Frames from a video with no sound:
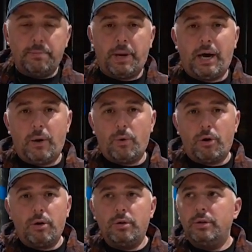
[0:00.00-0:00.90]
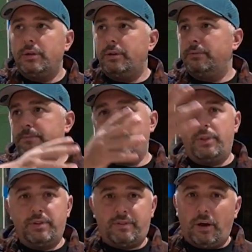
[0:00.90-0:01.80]
power
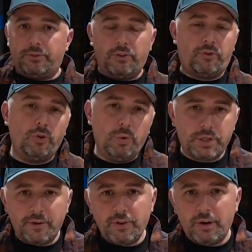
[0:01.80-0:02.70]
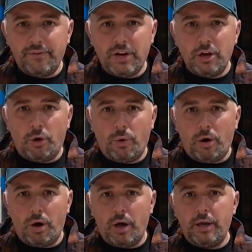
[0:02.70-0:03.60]
the Delta 2, which I've done a video
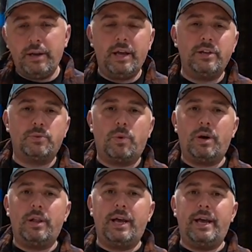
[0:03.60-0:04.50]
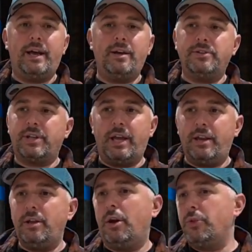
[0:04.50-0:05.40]
on, as well as
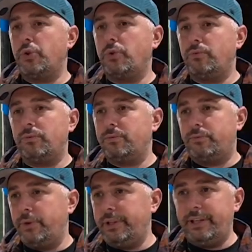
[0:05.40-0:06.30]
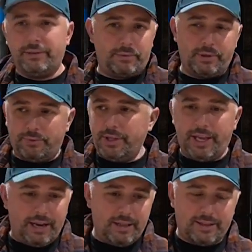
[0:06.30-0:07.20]
any other, really
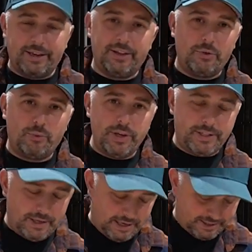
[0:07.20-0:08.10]
anything. And the reason I